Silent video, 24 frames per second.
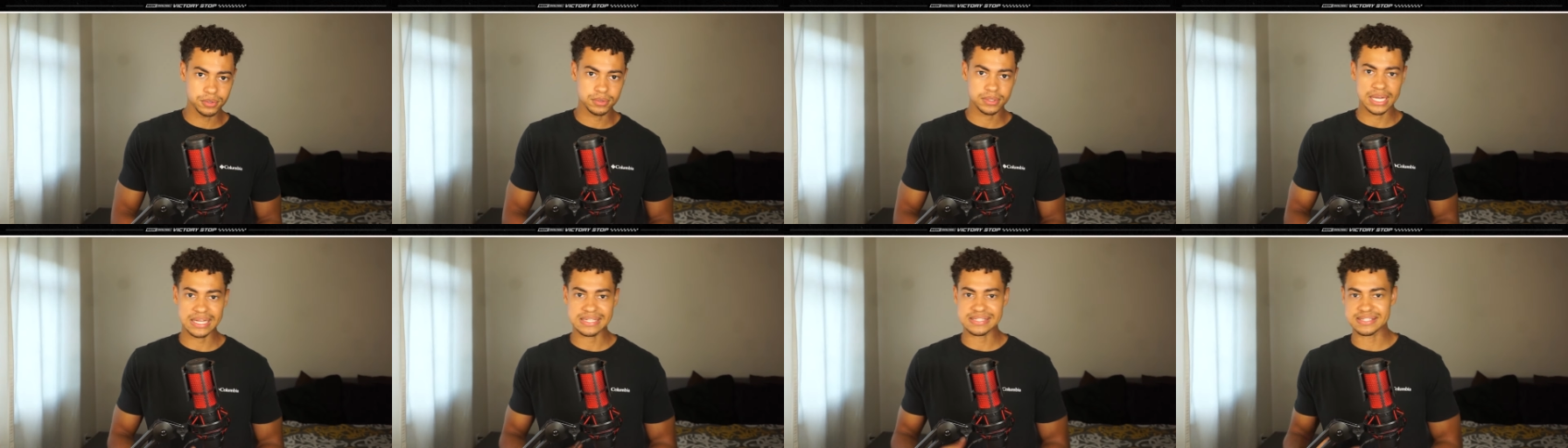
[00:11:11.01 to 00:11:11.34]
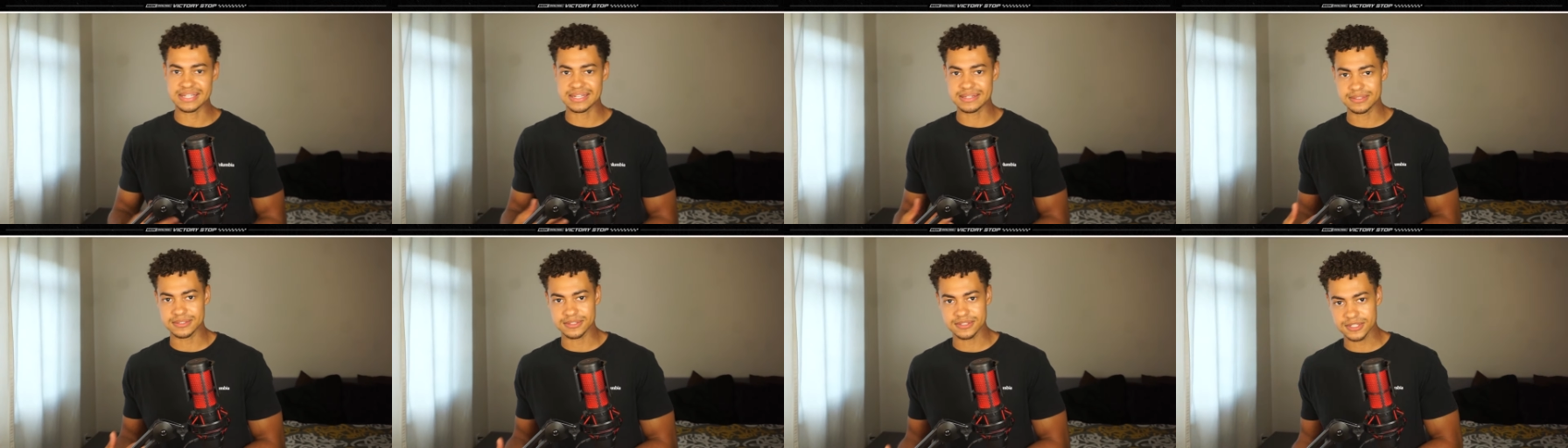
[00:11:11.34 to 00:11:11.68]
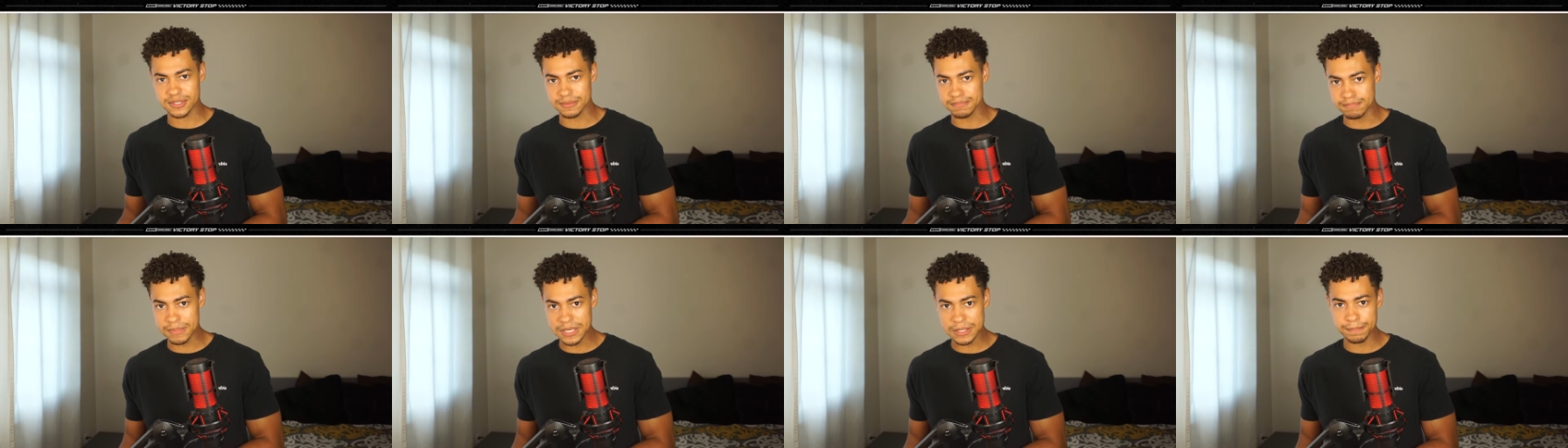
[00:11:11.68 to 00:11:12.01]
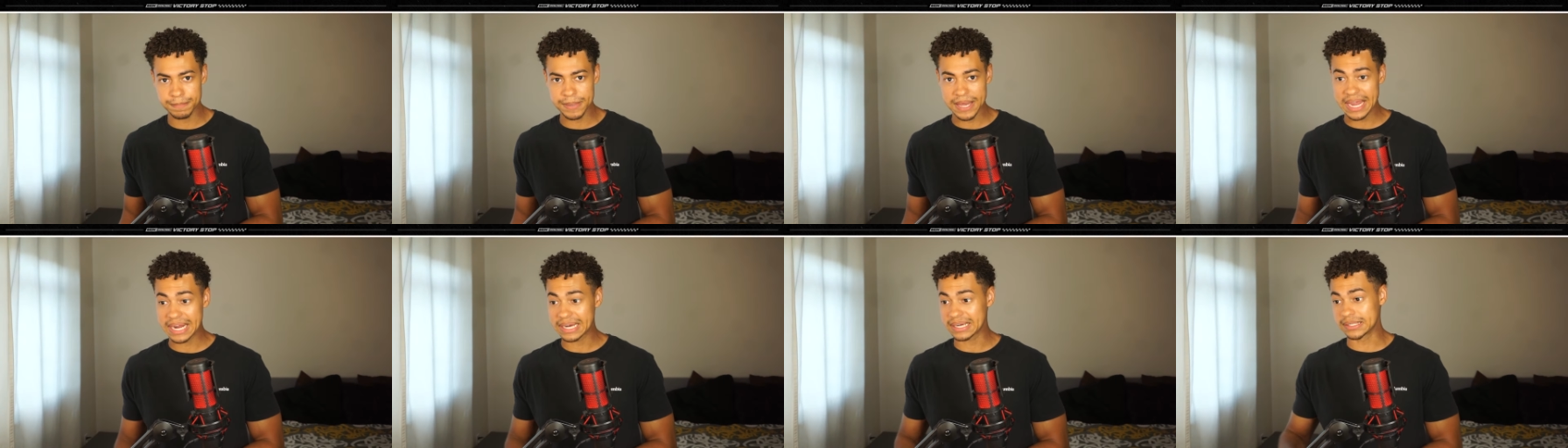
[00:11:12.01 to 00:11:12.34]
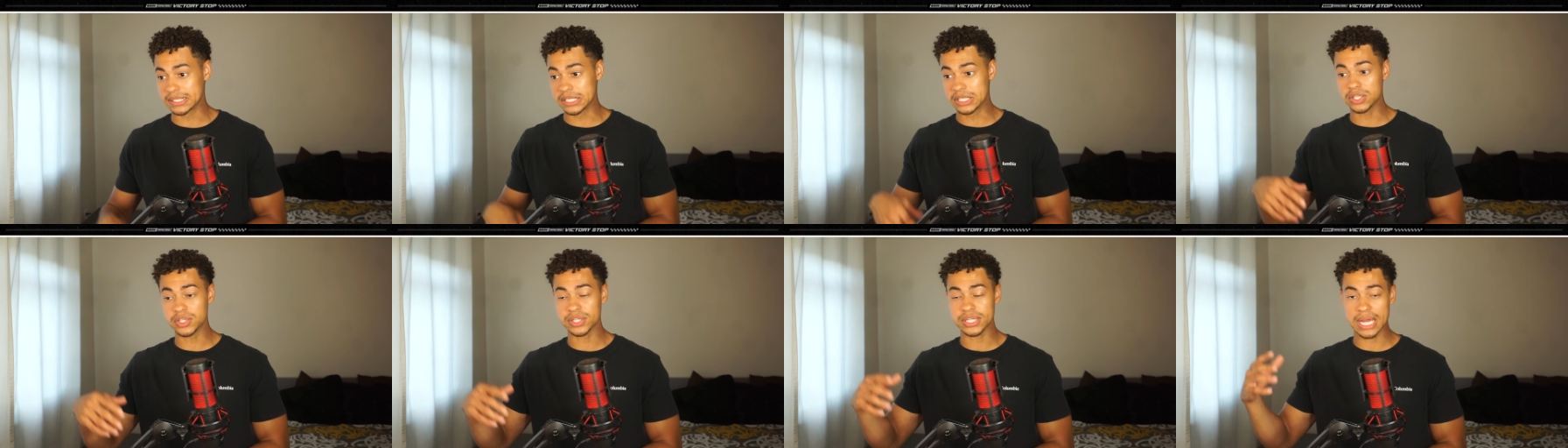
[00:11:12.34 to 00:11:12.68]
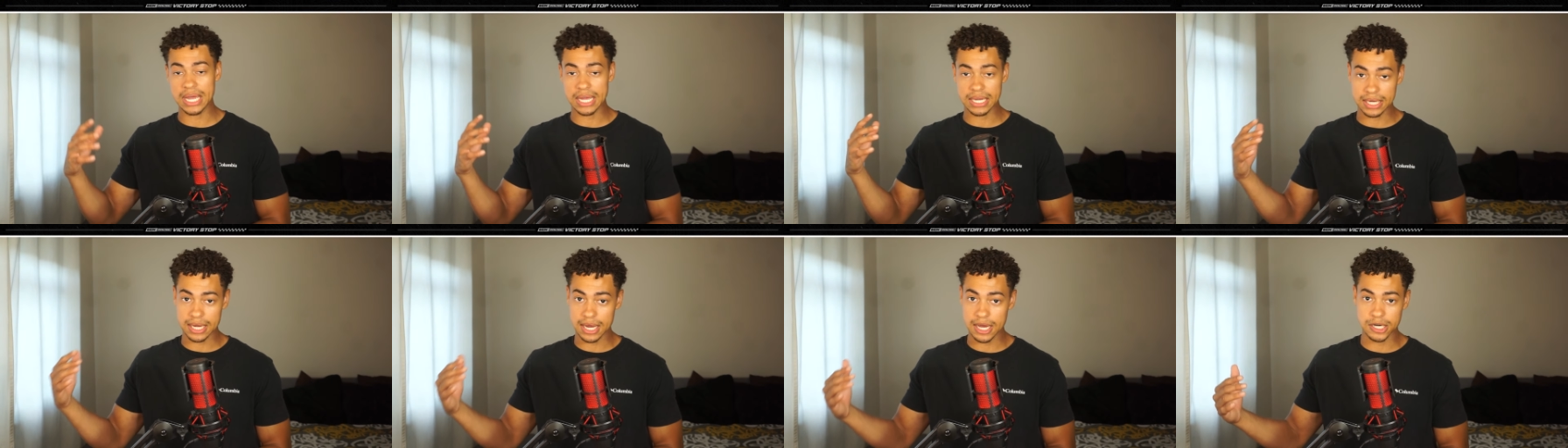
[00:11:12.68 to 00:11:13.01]
got sent to mid-pack, nearly
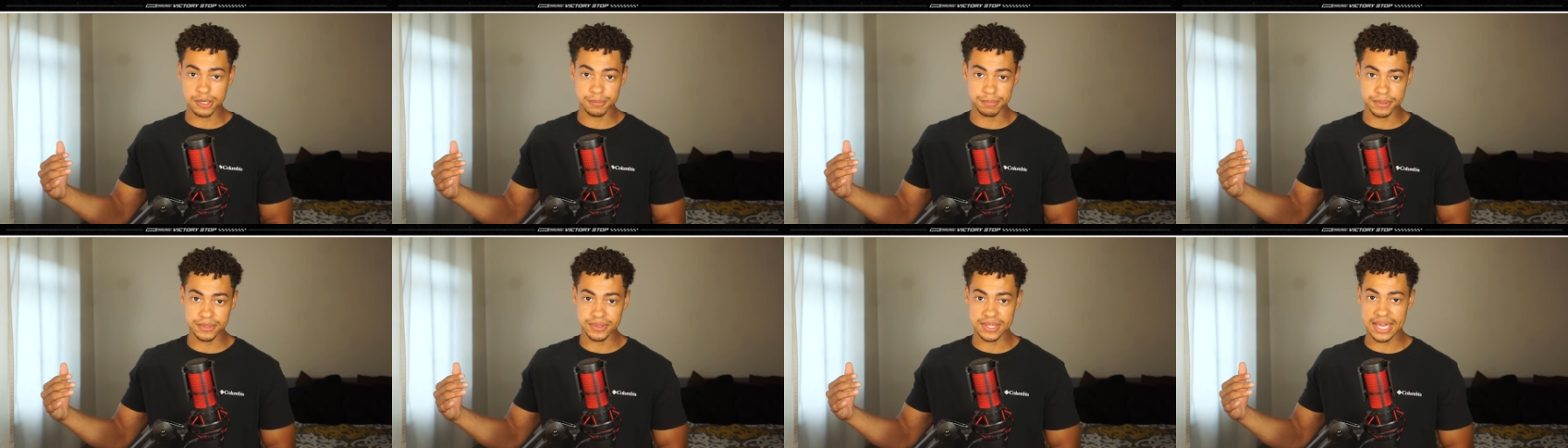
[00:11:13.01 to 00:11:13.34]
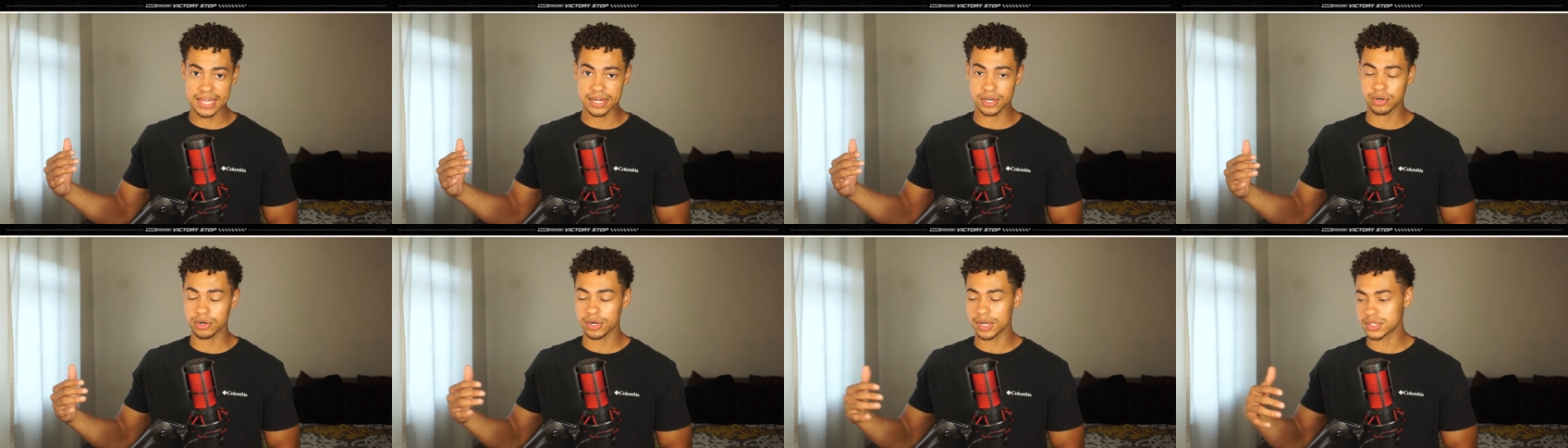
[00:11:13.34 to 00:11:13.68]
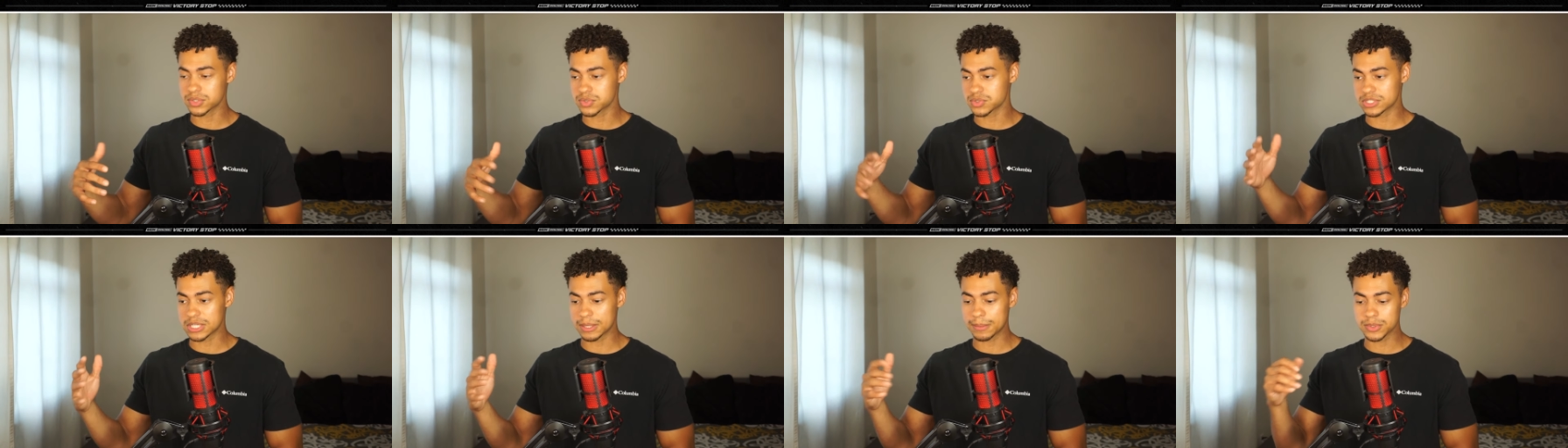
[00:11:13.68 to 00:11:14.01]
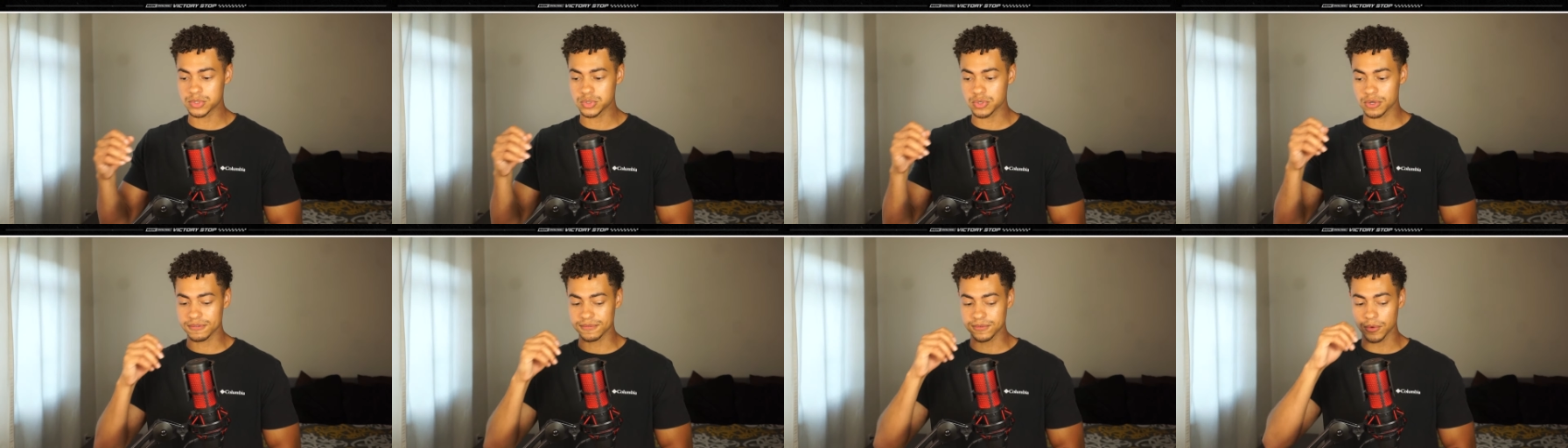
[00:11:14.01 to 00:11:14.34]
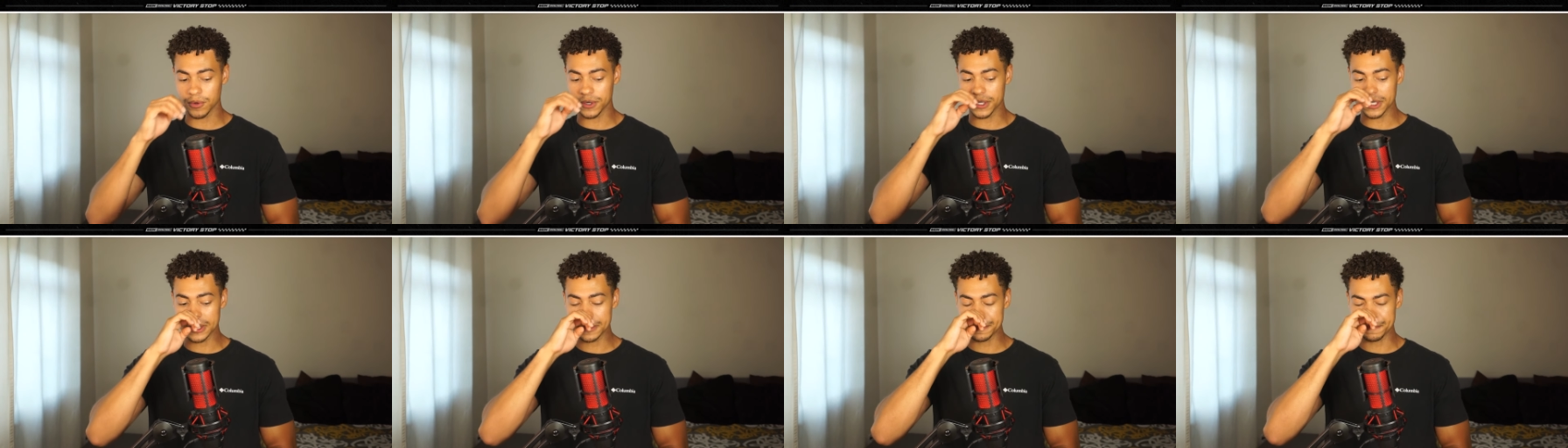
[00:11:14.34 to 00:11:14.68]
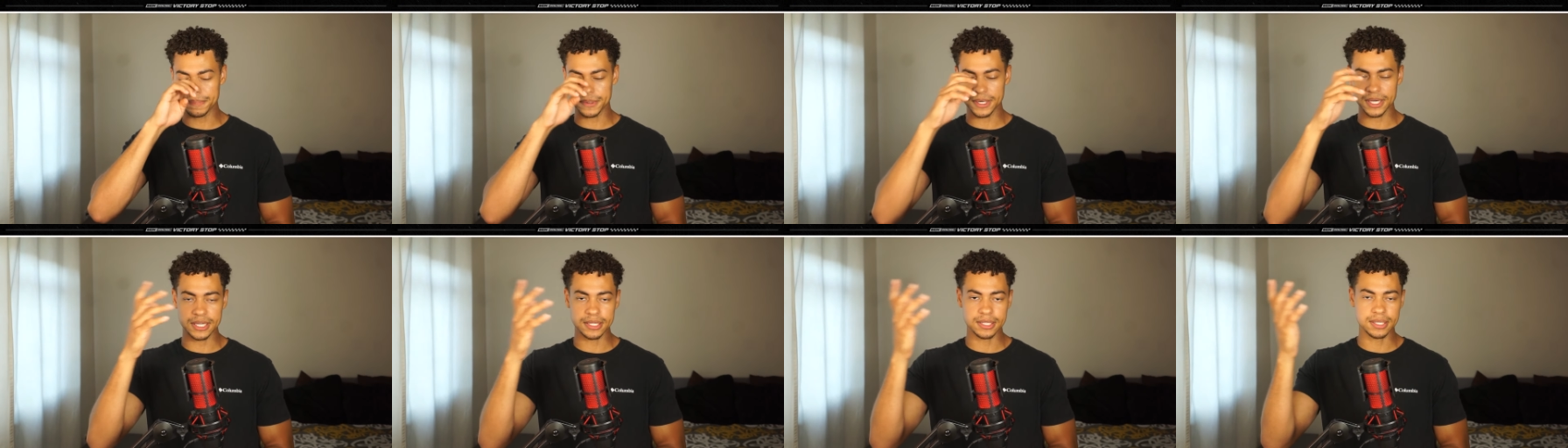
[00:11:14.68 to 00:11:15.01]
got caught up in that crash, was able to avoid it,
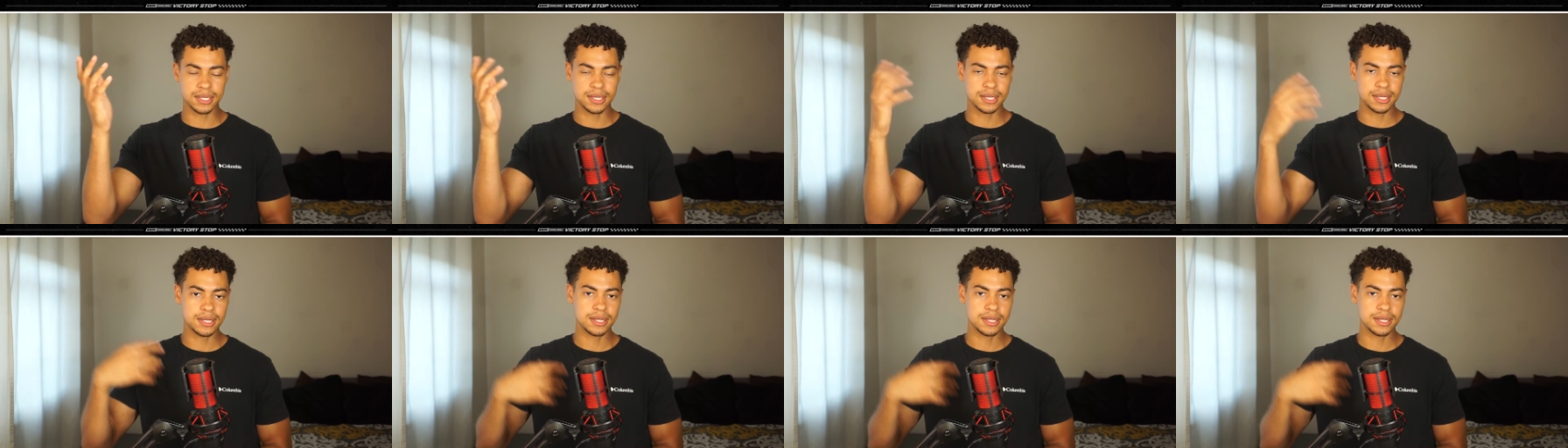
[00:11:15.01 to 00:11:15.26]
but